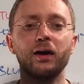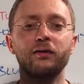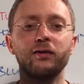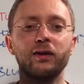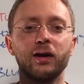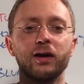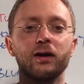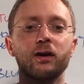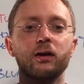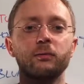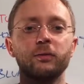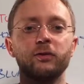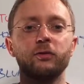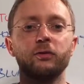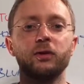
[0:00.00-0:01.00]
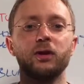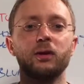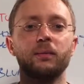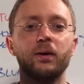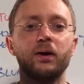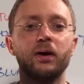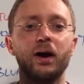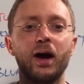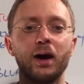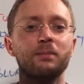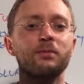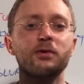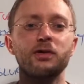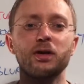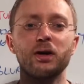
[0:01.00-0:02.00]
and today I'm going to be talking about
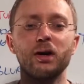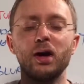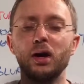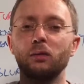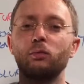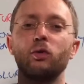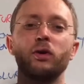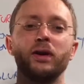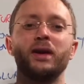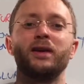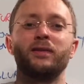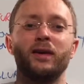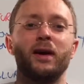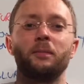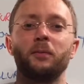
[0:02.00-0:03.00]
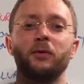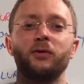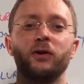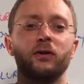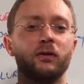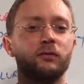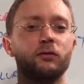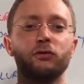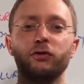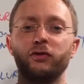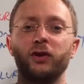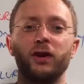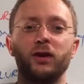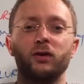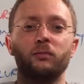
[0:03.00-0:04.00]
aperture. What is aperture? I've got the
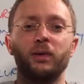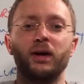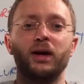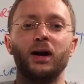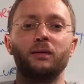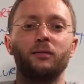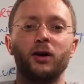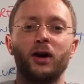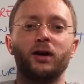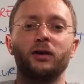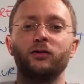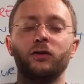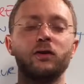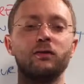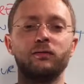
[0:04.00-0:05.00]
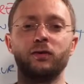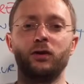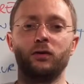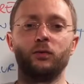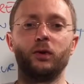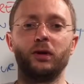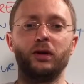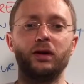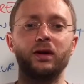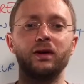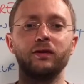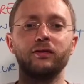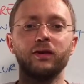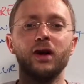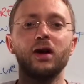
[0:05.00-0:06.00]
setting on my camera and I don't even know what it
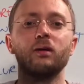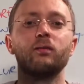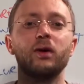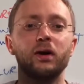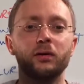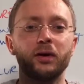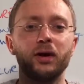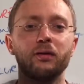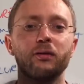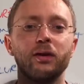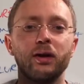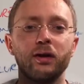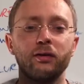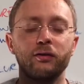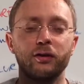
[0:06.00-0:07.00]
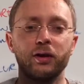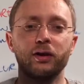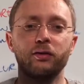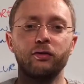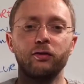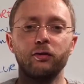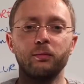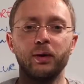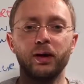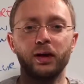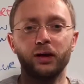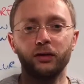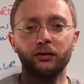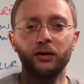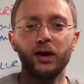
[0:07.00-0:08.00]
is. Well, here it is in 2
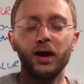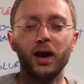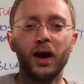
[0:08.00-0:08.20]
minutes.